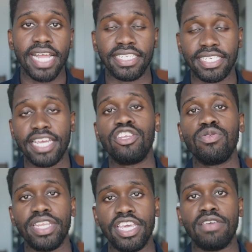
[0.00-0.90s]
and send you
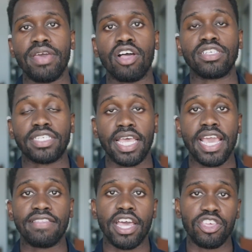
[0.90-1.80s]
an email
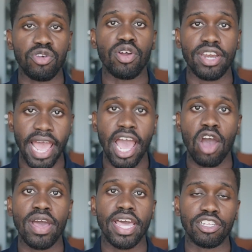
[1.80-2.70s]
saying that you are
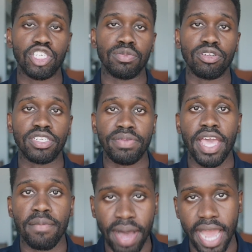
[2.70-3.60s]
now eligible to
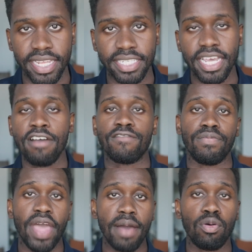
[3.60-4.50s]
be a pilot.
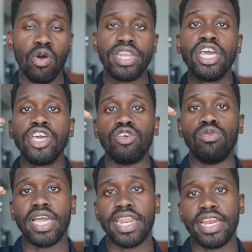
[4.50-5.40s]
From that point, you
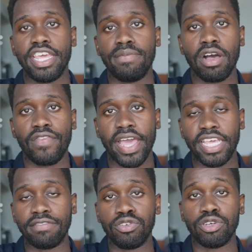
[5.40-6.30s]
will get an email that
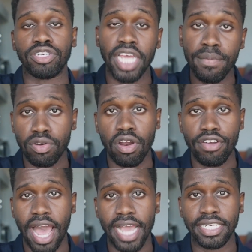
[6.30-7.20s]
gives you your
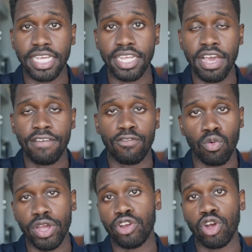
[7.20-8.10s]
temporary ID for
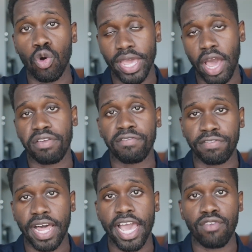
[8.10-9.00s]
when you're going out and
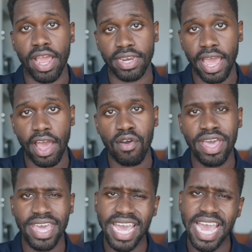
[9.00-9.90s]
flying right now.
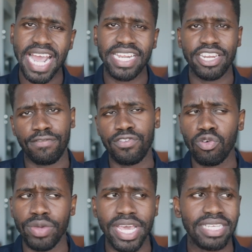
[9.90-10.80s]
And in a
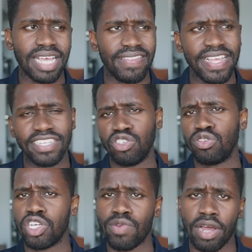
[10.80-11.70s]
few weeks, I think it's
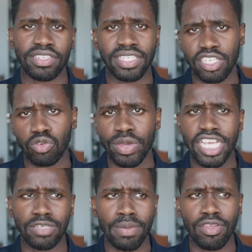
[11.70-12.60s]
usually around 6
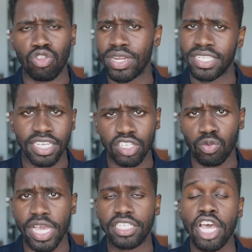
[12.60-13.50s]
weeks, maybe 3 to 6
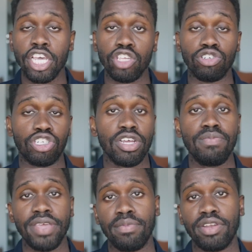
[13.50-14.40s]
weeks, you
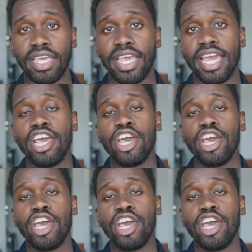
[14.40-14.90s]
should be able to get